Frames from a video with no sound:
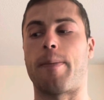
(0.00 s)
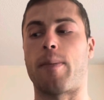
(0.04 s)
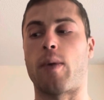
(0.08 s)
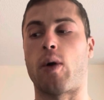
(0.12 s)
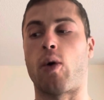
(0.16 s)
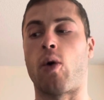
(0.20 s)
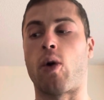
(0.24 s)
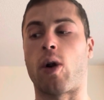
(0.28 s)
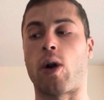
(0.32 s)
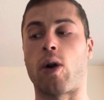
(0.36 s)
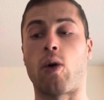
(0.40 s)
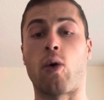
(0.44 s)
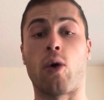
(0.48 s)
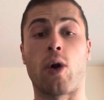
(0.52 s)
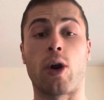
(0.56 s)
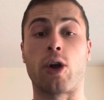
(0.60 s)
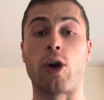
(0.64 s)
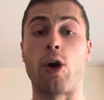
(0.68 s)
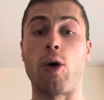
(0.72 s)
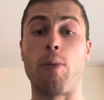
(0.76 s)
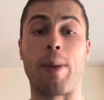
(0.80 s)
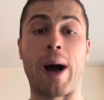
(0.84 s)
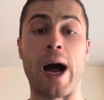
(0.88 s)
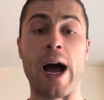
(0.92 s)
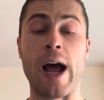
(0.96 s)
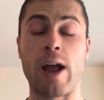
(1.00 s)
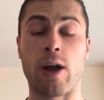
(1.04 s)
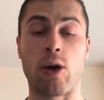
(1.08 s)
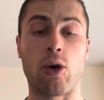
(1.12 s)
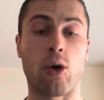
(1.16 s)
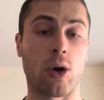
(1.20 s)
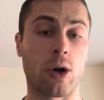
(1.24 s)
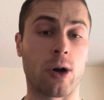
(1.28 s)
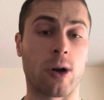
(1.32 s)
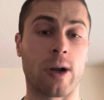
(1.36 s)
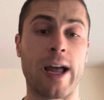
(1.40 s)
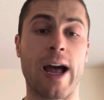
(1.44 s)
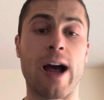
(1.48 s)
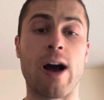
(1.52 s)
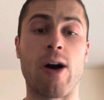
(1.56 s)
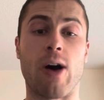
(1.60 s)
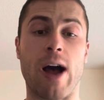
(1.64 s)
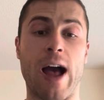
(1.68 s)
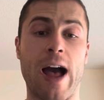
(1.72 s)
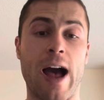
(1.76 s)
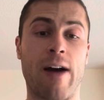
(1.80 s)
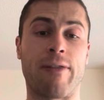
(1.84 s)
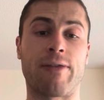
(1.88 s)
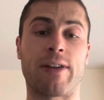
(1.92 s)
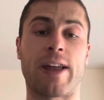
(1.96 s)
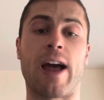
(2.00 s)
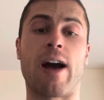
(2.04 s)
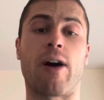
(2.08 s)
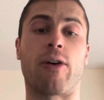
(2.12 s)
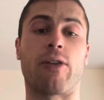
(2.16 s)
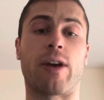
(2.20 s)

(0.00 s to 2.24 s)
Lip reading: Or go buy a quarter cow, half cow.